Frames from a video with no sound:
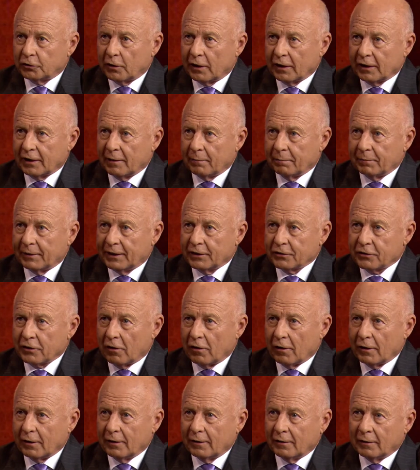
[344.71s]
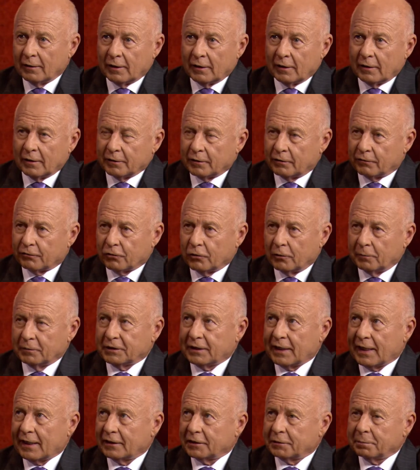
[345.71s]
drug companies on, the firm
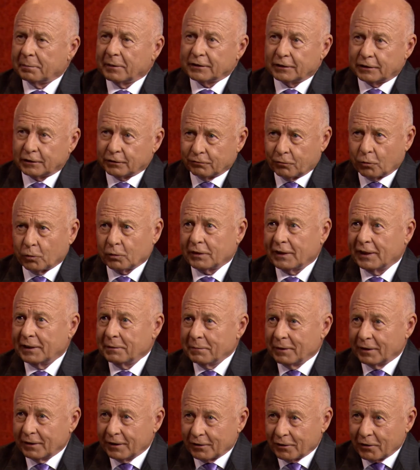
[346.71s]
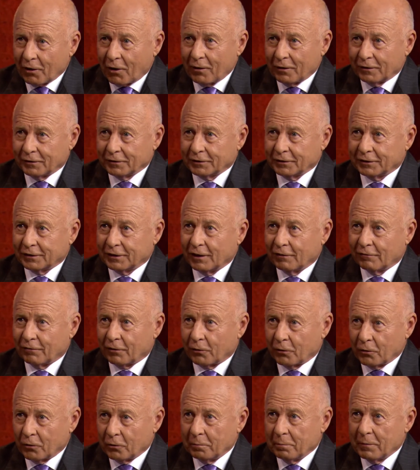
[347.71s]
has had as much as $14 million of
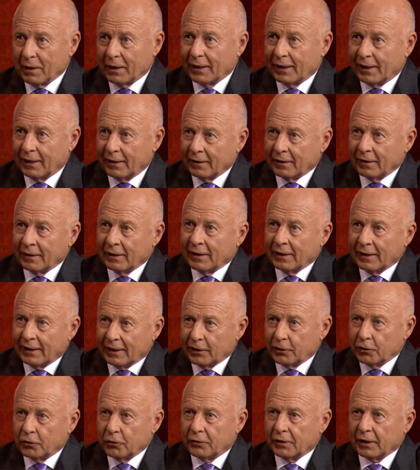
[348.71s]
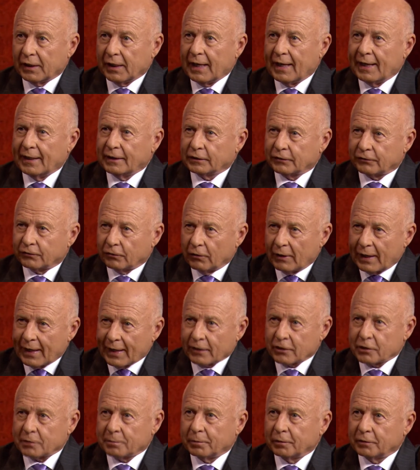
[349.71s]
our own money into the case for
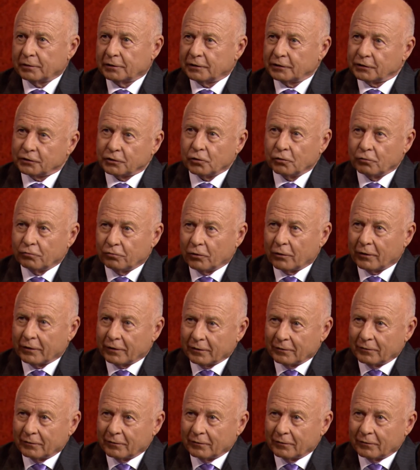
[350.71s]
experts and so forth.